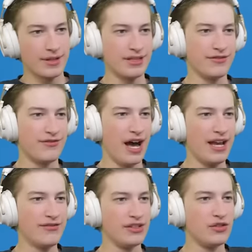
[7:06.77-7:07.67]
It's
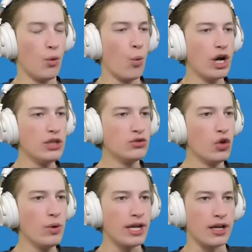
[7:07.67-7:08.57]
5 to 2. What are you
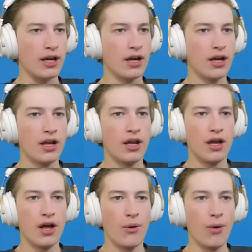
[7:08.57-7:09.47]
doing?
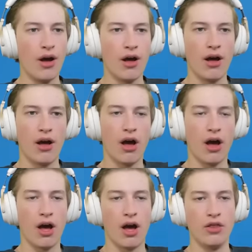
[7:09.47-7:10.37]
What?
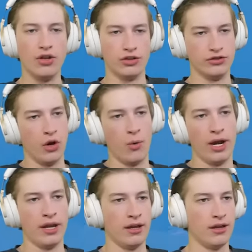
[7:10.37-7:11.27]
There's no
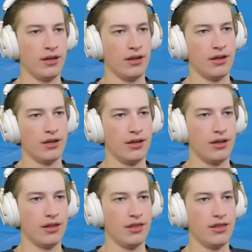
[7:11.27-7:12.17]
way.
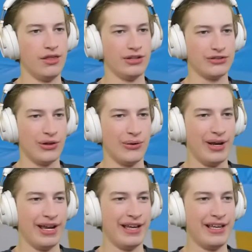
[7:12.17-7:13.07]
There's no
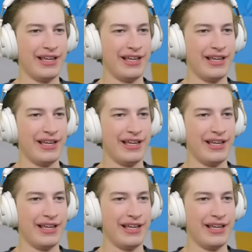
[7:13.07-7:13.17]
way.